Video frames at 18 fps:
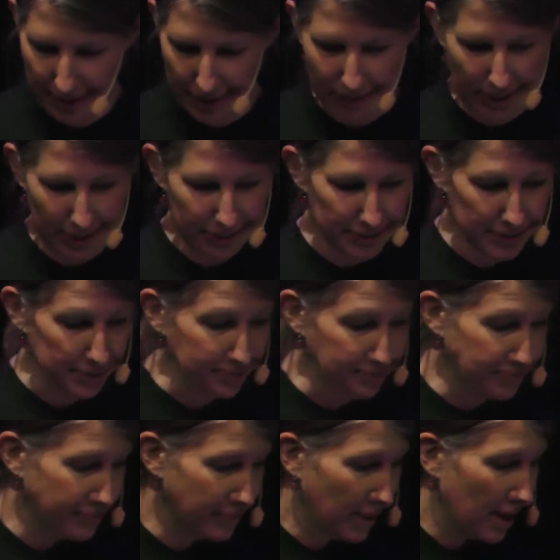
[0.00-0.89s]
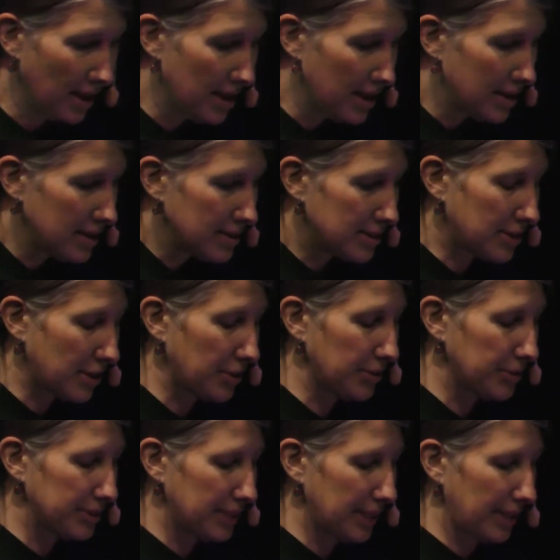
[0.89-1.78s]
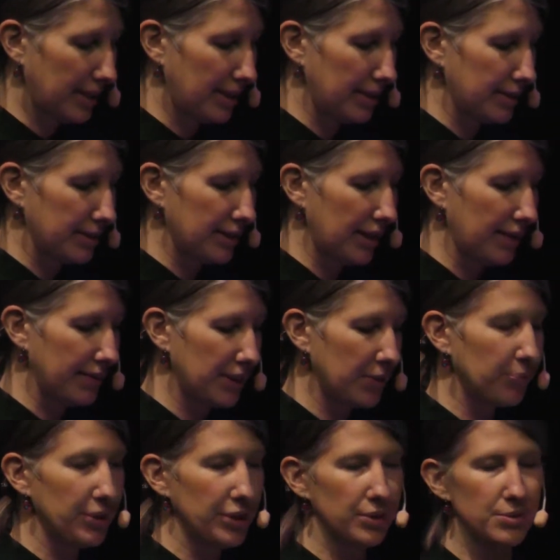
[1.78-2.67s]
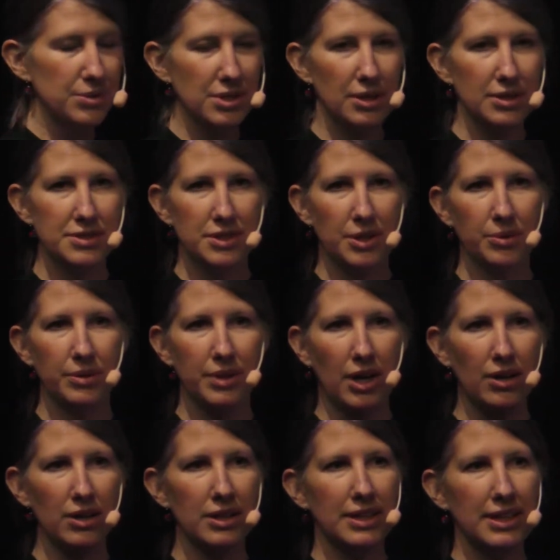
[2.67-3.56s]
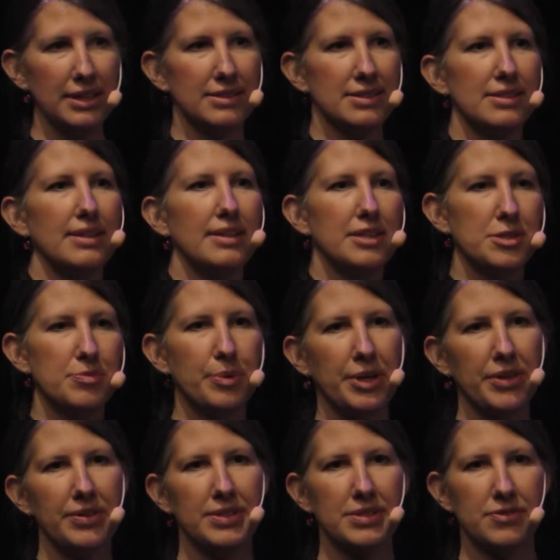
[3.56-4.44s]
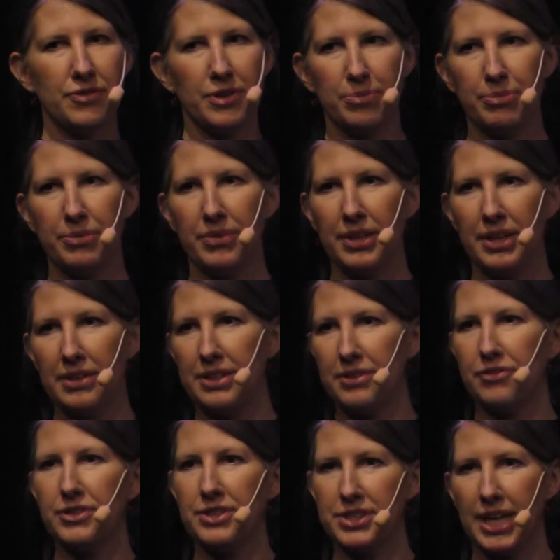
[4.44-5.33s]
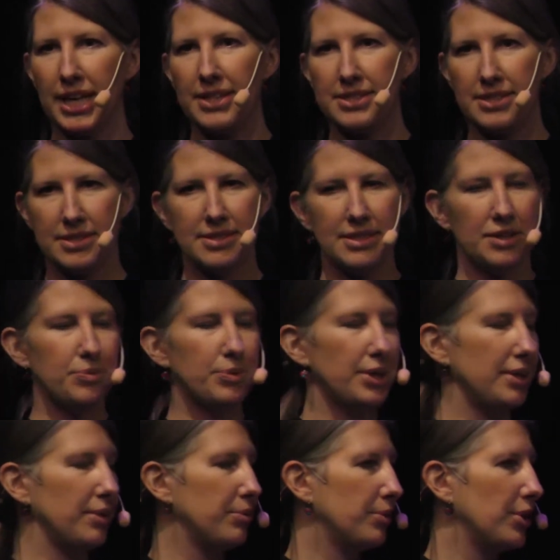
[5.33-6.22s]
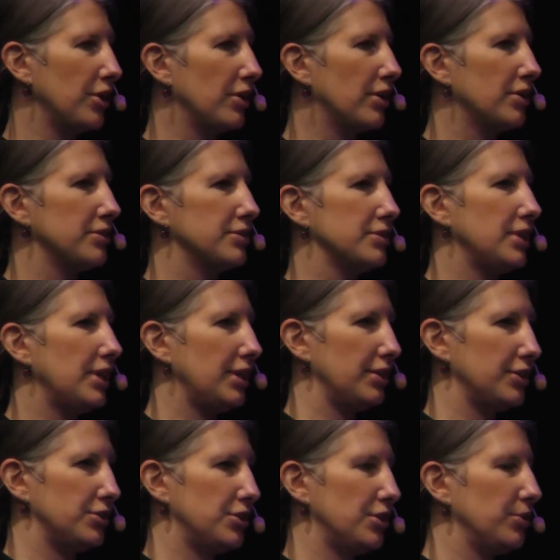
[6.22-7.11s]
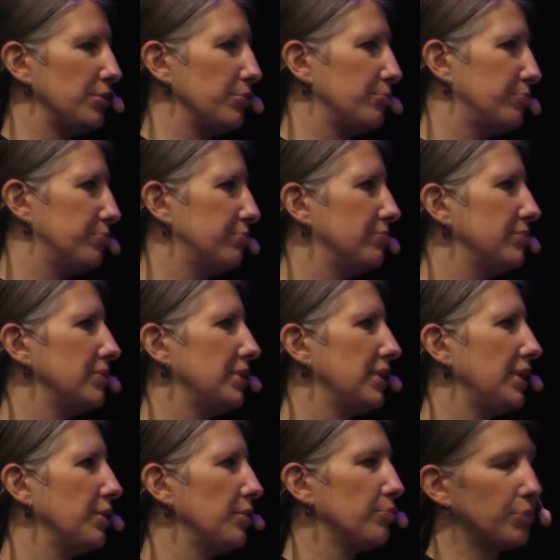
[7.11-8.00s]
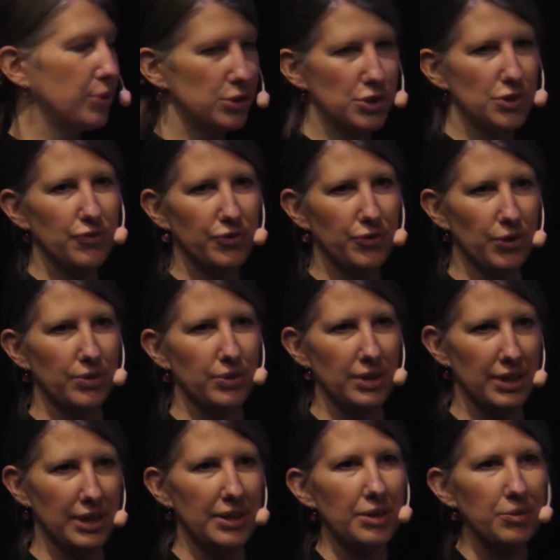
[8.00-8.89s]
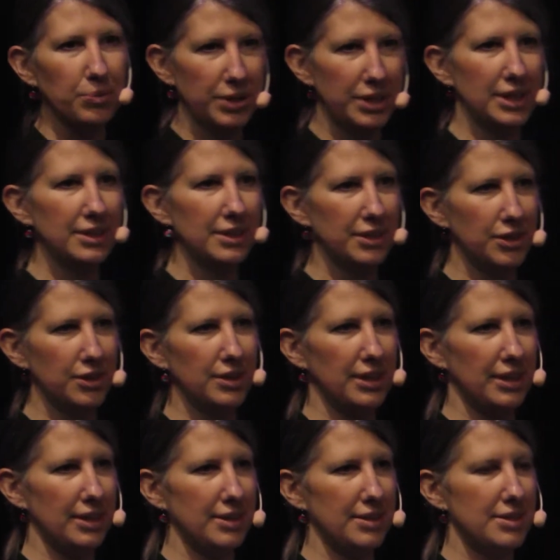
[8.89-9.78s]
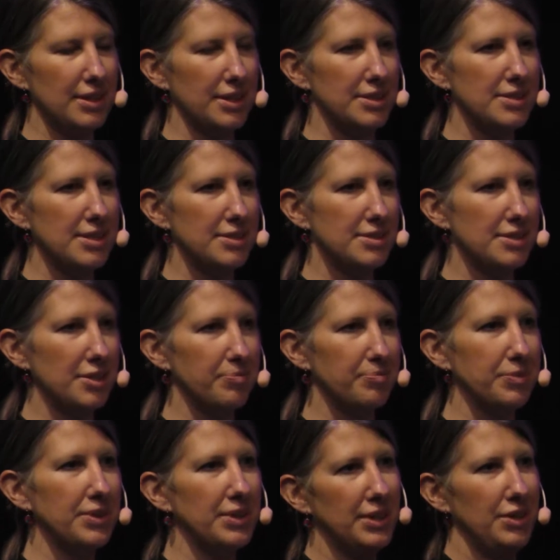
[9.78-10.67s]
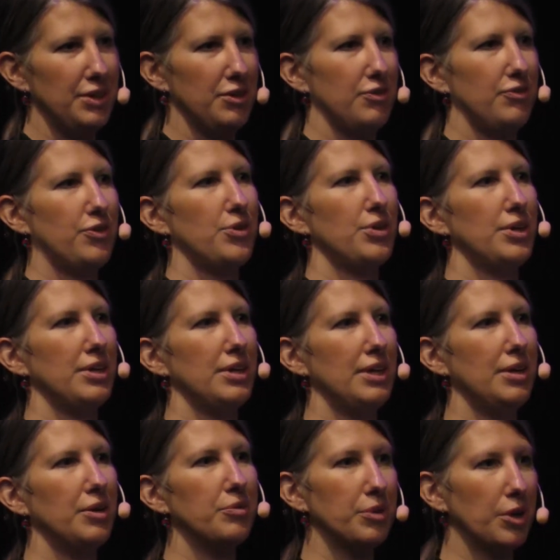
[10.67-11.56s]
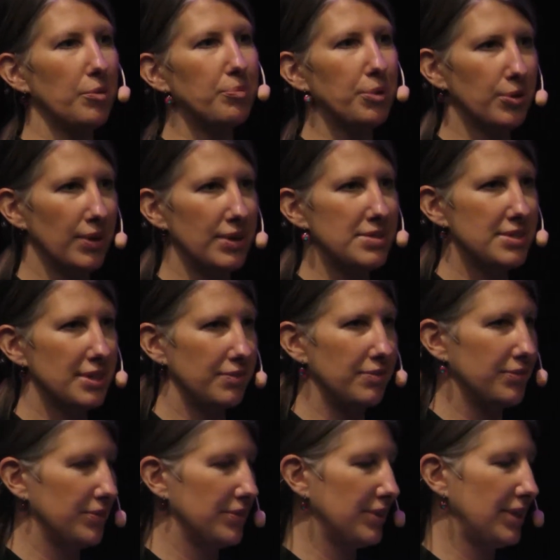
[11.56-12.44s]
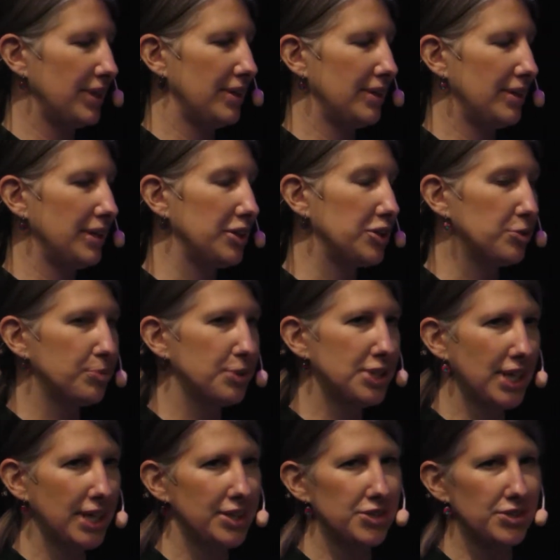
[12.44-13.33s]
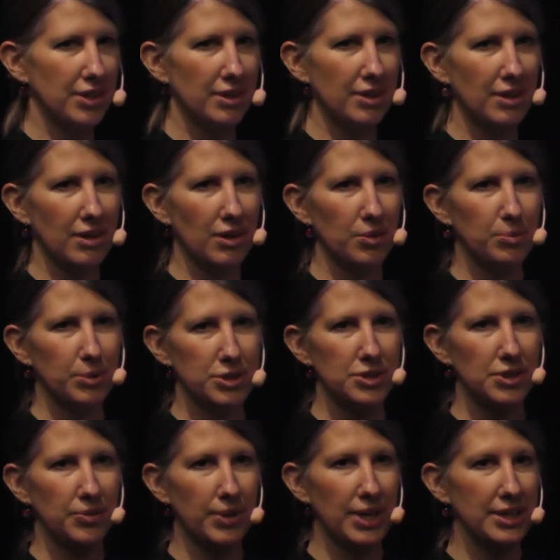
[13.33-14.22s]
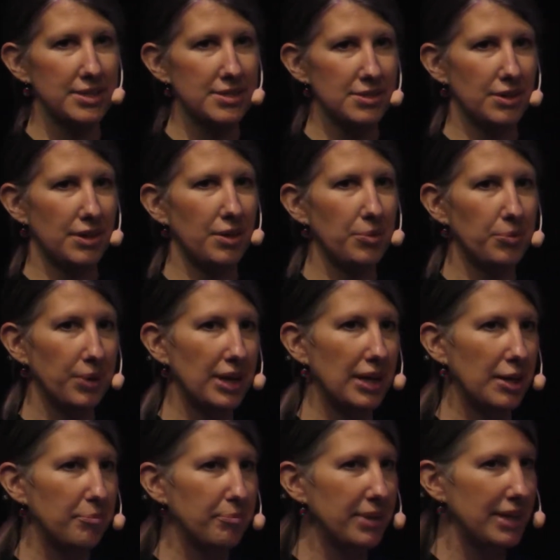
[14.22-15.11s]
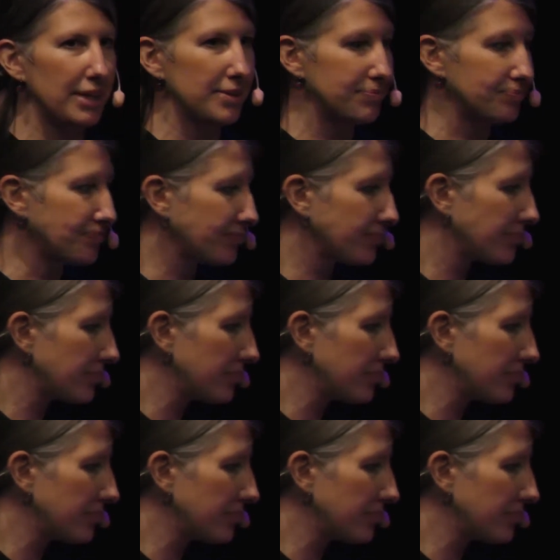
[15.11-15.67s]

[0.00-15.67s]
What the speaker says: have lived. So and then we use also all this experience from the different cases that we work on to push for within the system for a progressive interpretation of what the rights really mean.